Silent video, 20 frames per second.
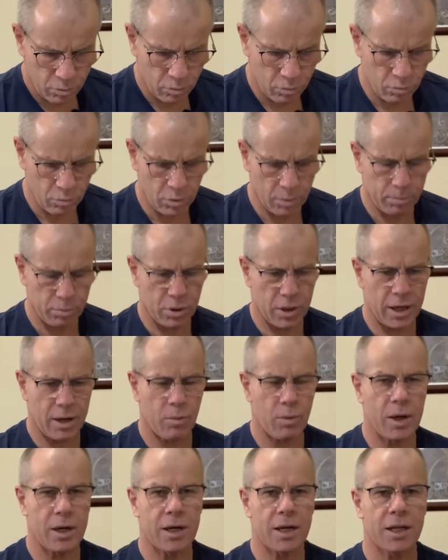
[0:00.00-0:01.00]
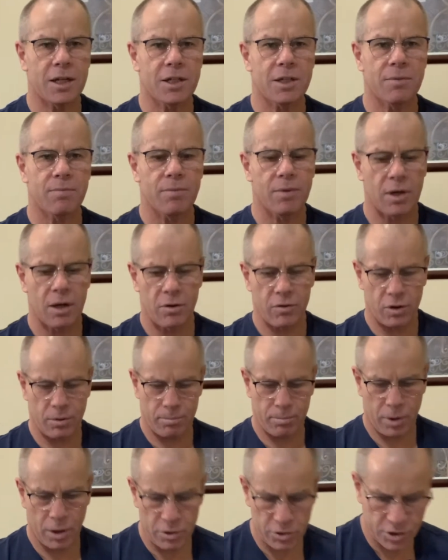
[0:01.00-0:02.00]
what player 1 does, I've
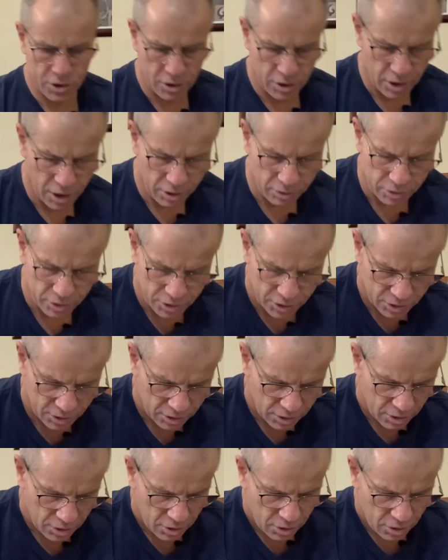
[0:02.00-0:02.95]
got post-it notes,